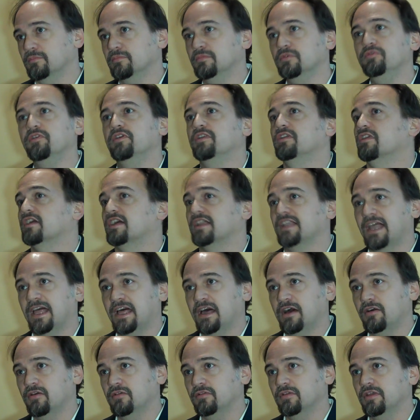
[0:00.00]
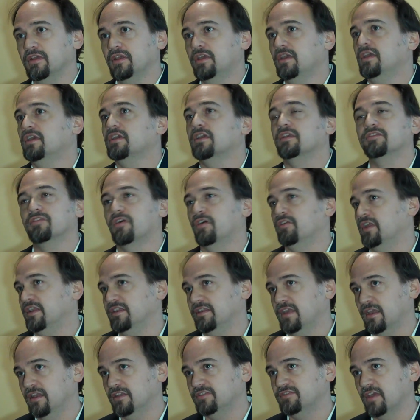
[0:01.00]
move into the cloud,
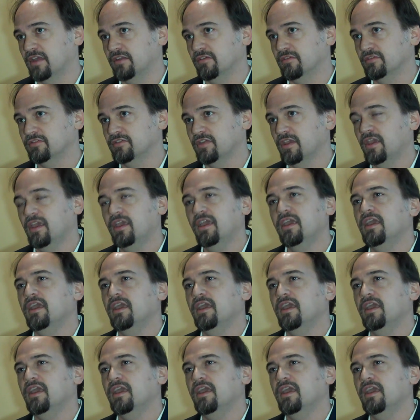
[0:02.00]
consolidate data centers,